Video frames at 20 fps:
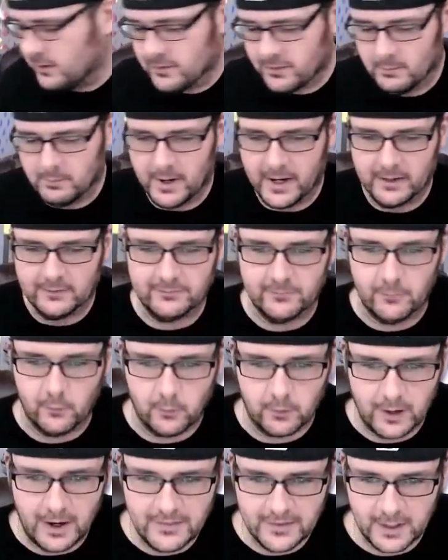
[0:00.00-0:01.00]
the main
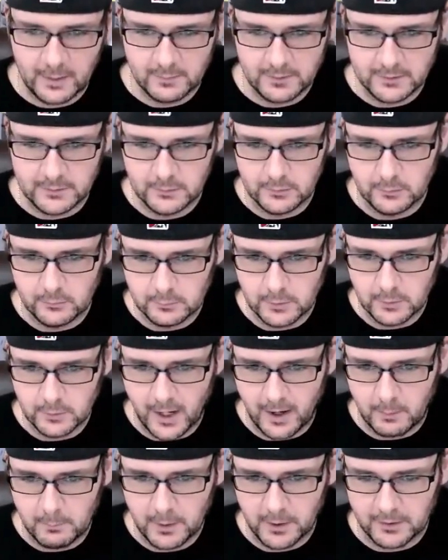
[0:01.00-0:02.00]
four. I think I want to do
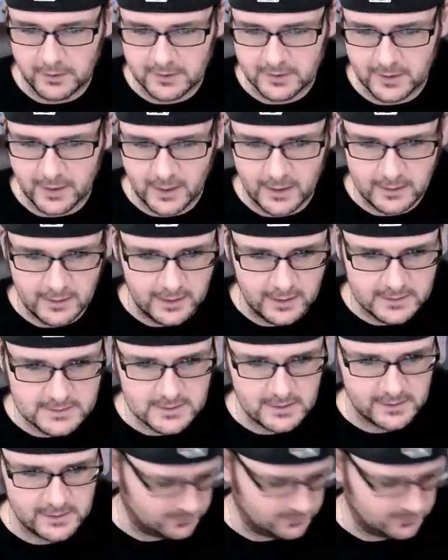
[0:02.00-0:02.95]
uh, American Dad next. I think